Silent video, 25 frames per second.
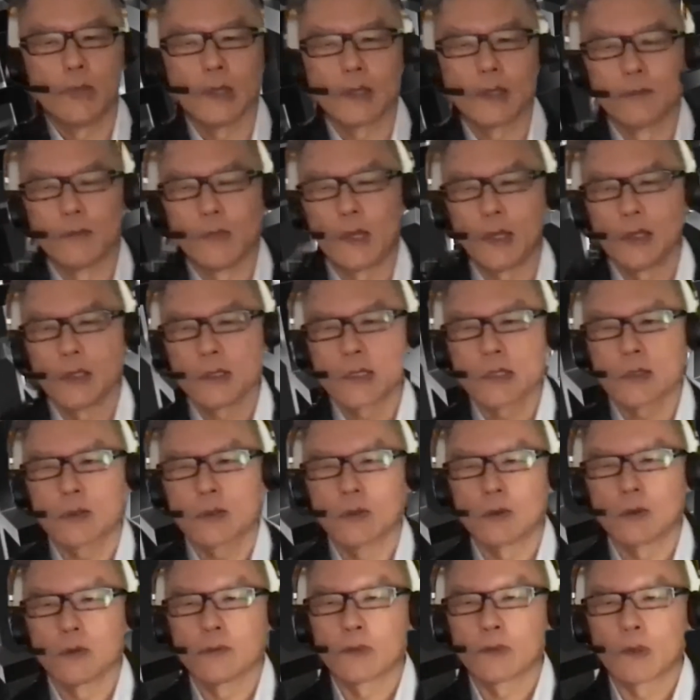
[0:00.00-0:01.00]
big
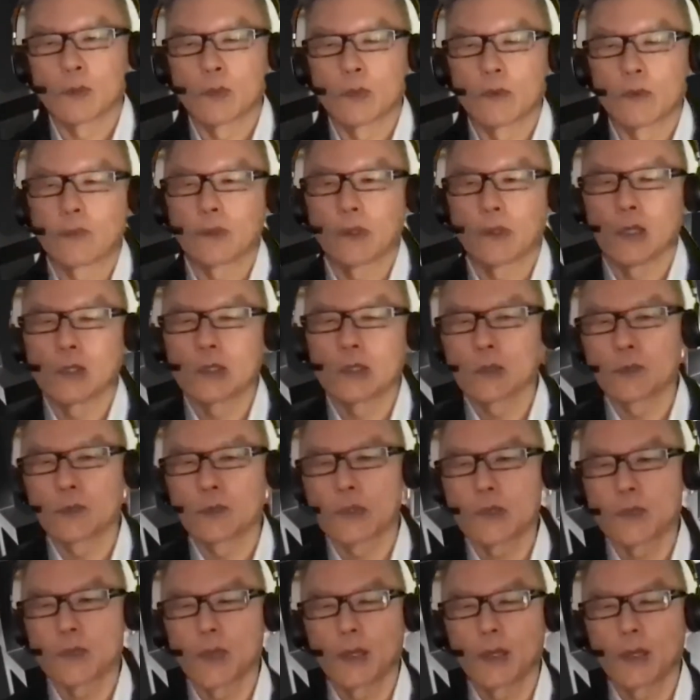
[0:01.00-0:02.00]
milestone from a financial
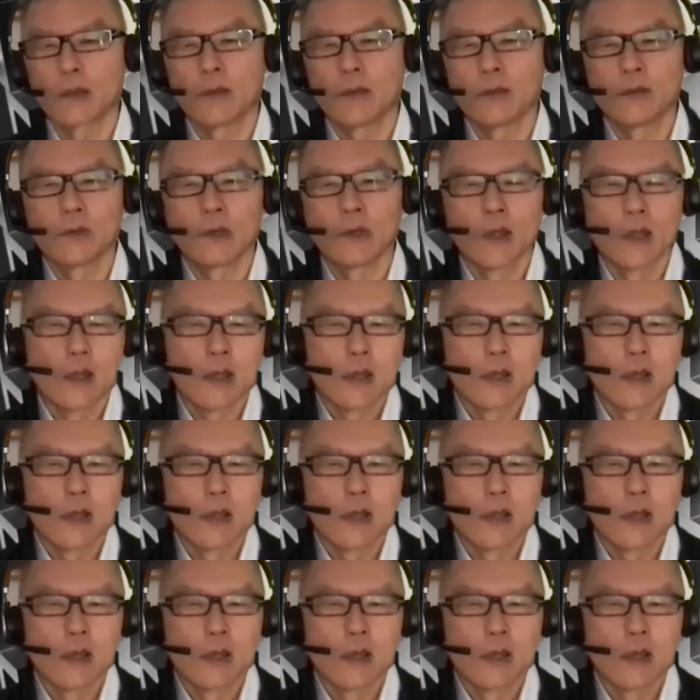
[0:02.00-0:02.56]
perspective,